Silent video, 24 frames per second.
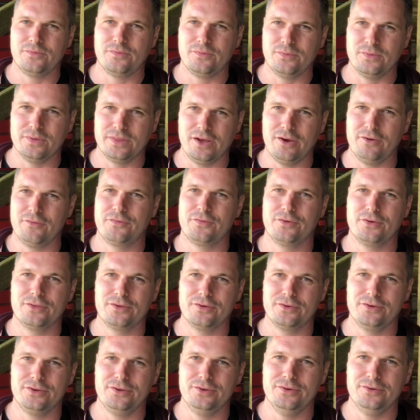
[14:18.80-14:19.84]
Without
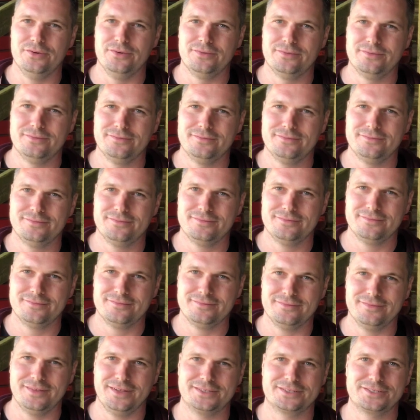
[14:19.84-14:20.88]
further ado,
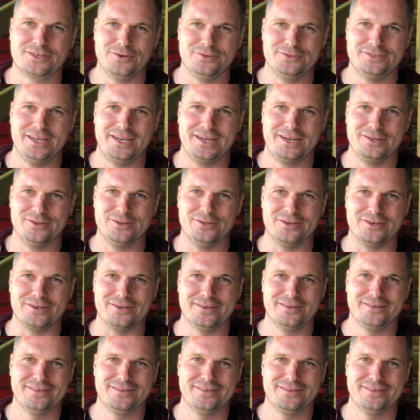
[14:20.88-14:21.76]
let's go take a look.